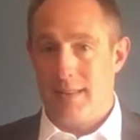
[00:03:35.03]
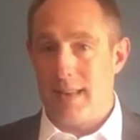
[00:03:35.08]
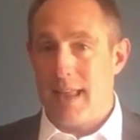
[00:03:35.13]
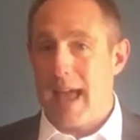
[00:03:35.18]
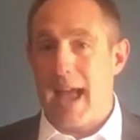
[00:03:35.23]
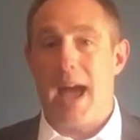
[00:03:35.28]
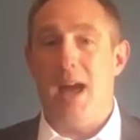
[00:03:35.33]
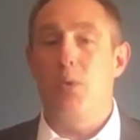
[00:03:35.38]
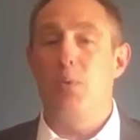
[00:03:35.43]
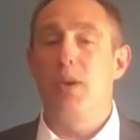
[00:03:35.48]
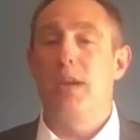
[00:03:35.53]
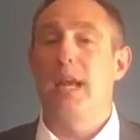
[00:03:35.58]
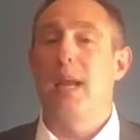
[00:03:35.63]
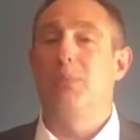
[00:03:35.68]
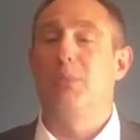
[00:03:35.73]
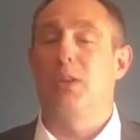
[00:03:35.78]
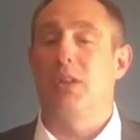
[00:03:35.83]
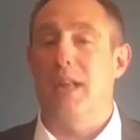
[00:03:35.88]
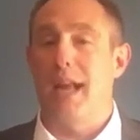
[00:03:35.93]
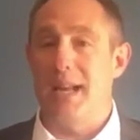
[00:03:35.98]
how do we
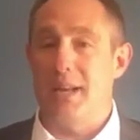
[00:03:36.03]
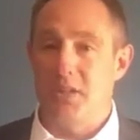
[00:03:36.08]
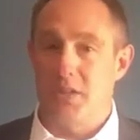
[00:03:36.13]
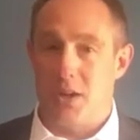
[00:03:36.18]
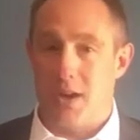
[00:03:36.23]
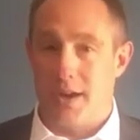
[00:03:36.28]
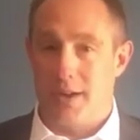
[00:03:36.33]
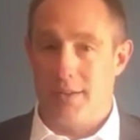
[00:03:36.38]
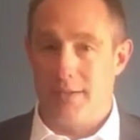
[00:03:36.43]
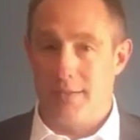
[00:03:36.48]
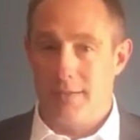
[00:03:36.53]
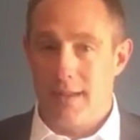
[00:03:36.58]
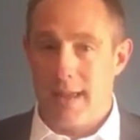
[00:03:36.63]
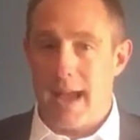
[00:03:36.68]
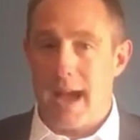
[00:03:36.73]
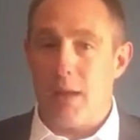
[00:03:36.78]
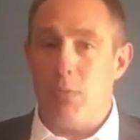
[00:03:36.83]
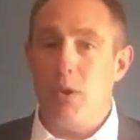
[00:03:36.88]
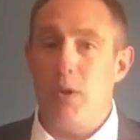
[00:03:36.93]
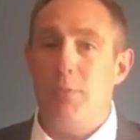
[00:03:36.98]
keep the lights on?
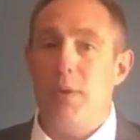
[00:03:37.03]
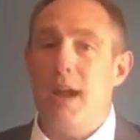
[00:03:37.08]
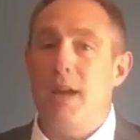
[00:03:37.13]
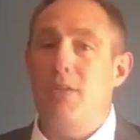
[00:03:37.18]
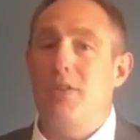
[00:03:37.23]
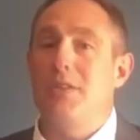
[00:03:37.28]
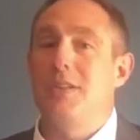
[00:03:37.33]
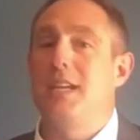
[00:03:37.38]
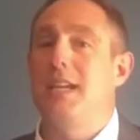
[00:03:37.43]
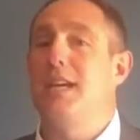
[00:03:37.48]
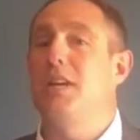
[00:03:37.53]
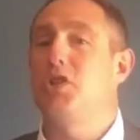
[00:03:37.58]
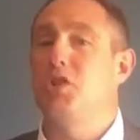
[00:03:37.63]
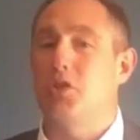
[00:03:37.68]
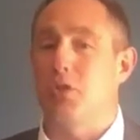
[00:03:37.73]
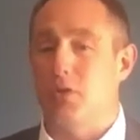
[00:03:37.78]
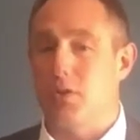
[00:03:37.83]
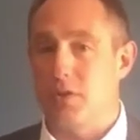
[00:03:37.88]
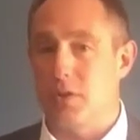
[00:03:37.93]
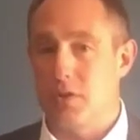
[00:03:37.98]
How do we pay the
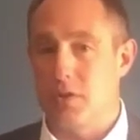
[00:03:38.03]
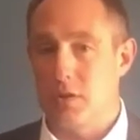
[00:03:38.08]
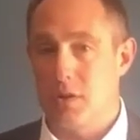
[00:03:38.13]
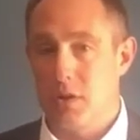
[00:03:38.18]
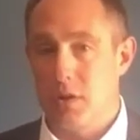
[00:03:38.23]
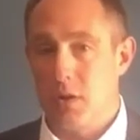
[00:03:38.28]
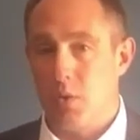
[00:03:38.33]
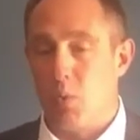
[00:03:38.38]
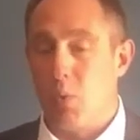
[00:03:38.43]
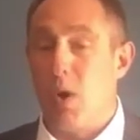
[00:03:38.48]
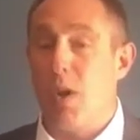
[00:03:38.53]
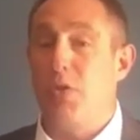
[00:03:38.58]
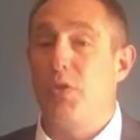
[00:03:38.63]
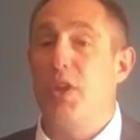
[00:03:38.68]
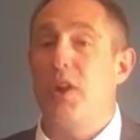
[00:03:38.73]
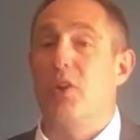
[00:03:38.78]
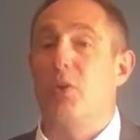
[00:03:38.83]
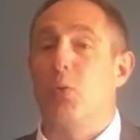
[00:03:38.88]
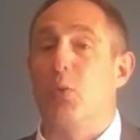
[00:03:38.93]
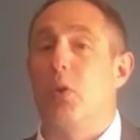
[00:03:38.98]
teachers what
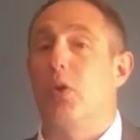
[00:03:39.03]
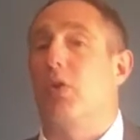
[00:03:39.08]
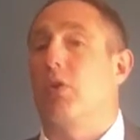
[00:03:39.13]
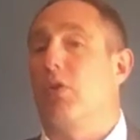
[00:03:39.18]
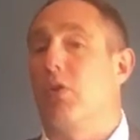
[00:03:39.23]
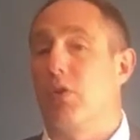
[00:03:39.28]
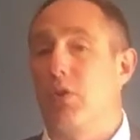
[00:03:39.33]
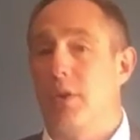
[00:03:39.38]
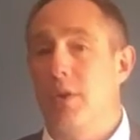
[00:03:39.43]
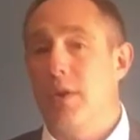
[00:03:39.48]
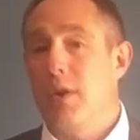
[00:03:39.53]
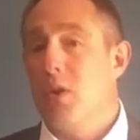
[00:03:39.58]
they're worth?